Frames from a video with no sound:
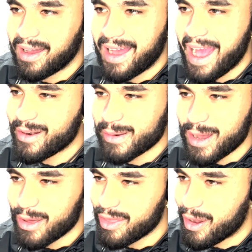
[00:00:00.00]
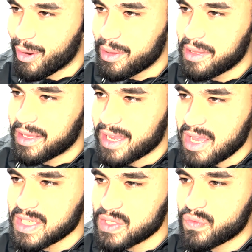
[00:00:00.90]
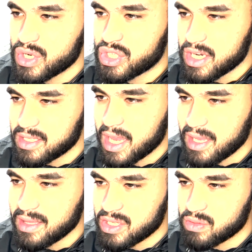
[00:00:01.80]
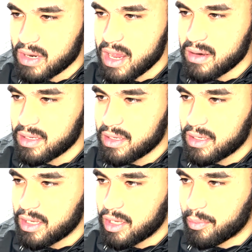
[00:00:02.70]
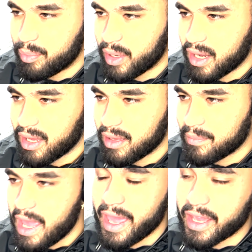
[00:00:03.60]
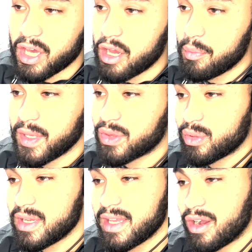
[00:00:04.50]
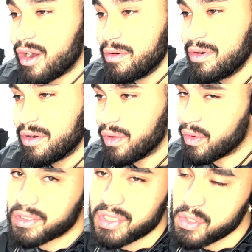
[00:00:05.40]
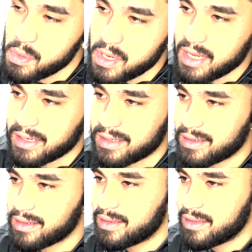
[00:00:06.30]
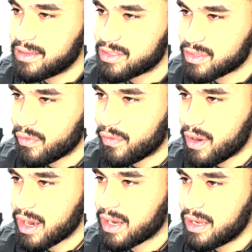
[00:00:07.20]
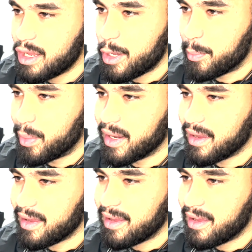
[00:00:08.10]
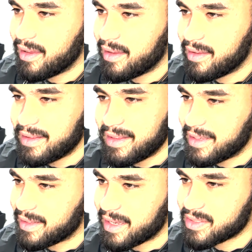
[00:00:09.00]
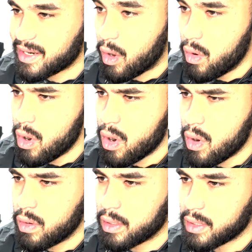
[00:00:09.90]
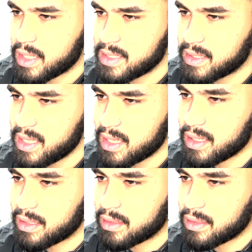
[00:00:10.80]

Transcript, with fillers: I don't know though. Izzy's for sure taking this round, but it could be 3-0 or 2-1 so far. But that's great. Oh, he's leaking.